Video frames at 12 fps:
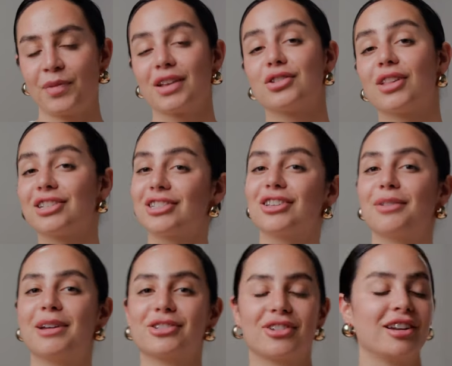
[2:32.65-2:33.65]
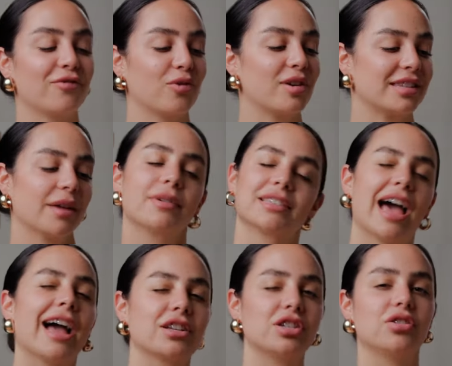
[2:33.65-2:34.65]
So let's just look at my screen here for one sec because I
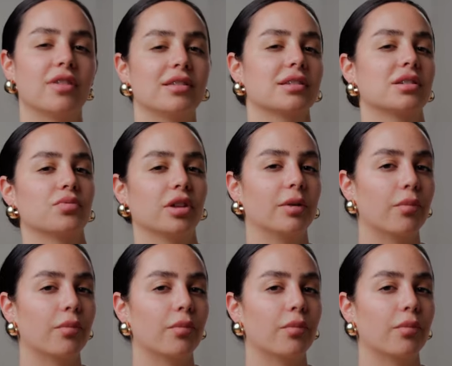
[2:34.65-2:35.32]
actually do think this is really